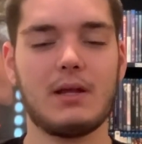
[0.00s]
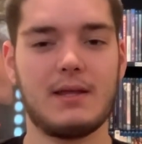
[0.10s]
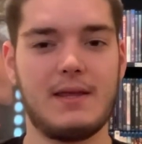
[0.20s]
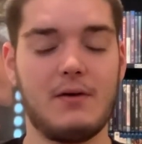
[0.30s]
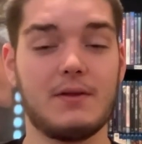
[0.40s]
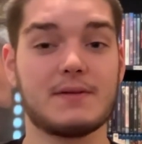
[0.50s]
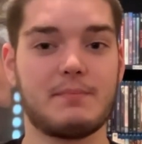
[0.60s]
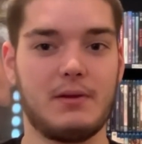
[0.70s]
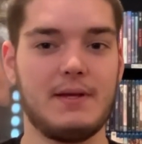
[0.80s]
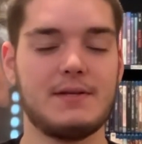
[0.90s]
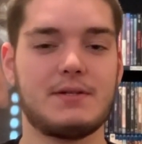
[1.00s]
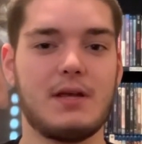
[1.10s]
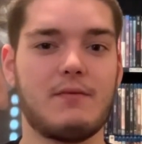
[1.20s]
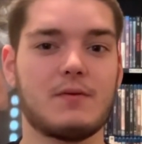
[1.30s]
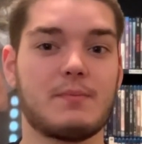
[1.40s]
kill this police
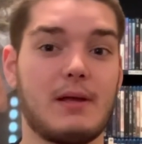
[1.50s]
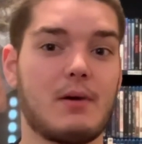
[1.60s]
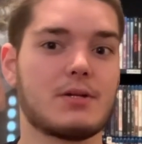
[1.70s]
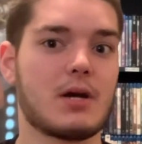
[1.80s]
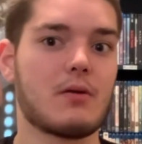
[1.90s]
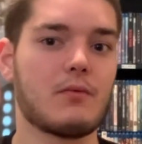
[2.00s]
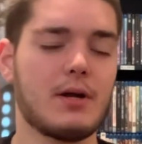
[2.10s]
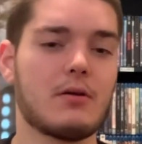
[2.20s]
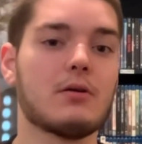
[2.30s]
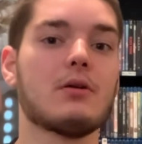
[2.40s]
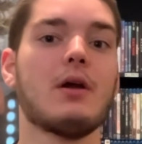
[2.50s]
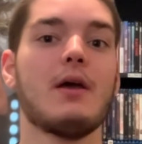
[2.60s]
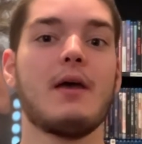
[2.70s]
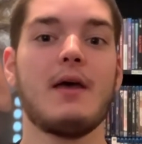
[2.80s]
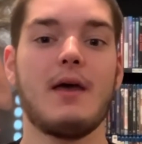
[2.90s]
chief, who's played by John Ritter,
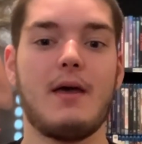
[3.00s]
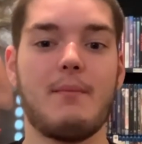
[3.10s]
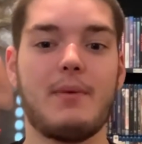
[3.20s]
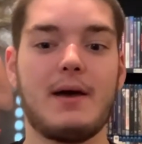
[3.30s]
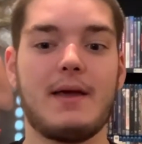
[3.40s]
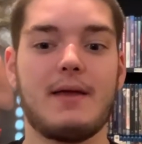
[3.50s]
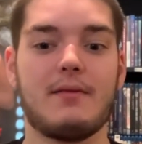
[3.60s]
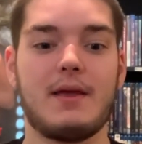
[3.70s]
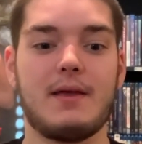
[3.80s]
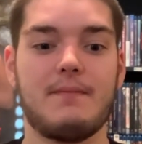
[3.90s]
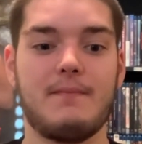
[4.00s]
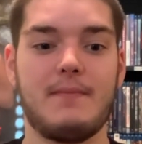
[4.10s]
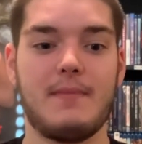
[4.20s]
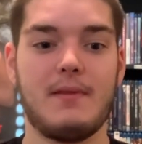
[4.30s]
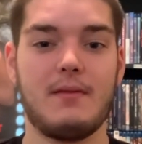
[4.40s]
by like
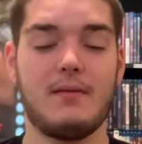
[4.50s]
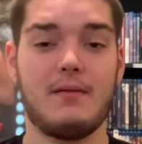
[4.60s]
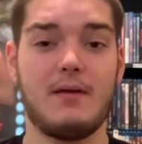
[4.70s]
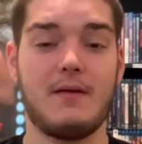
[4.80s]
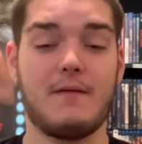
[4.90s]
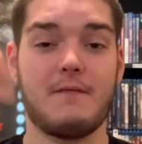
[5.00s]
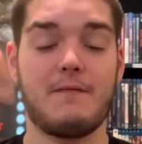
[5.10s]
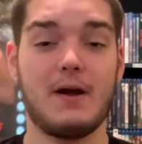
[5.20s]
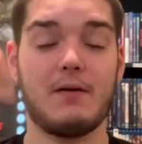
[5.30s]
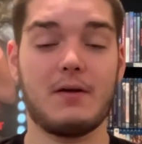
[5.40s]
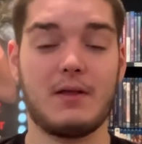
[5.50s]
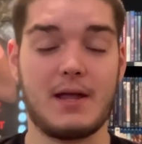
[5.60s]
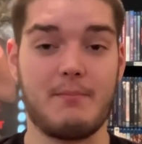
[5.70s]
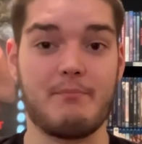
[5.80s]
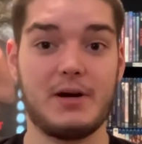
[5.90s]
firing like
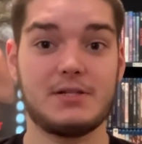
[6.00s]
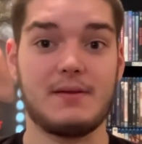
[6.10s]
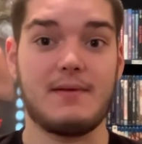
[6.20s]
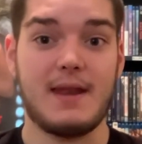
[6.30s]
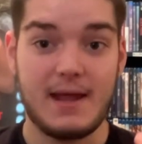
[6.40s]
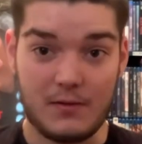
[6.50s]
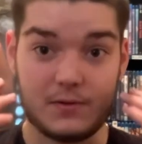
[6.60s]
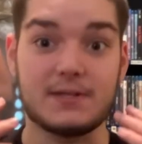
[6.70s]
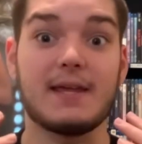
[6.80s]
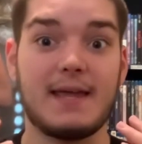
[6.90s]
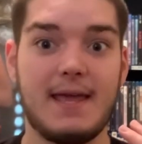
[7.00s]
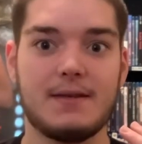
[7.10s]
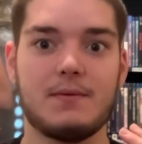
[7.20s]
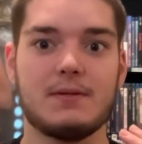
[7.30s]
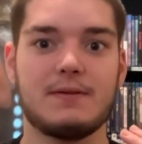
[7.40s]
a bunch of nails like
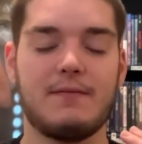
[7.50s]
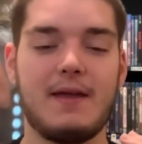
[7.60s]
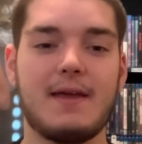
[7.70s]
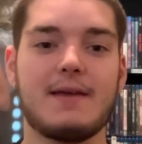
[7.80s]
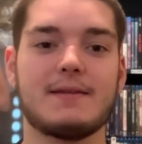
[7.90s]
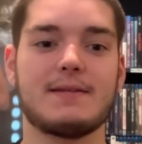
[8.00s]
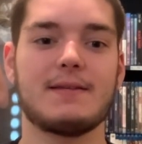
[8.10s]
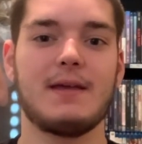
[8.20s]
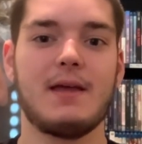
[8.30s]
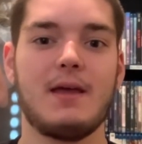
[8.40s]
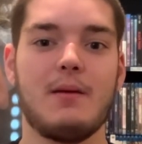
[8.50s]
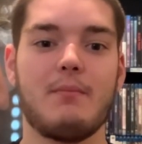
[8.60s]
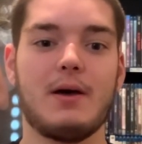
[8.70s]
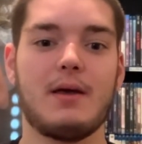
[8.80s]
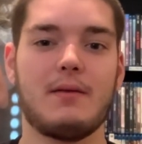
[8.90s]
into his face,
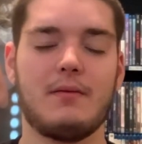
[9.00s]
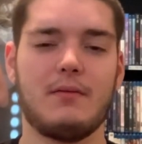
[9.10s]
but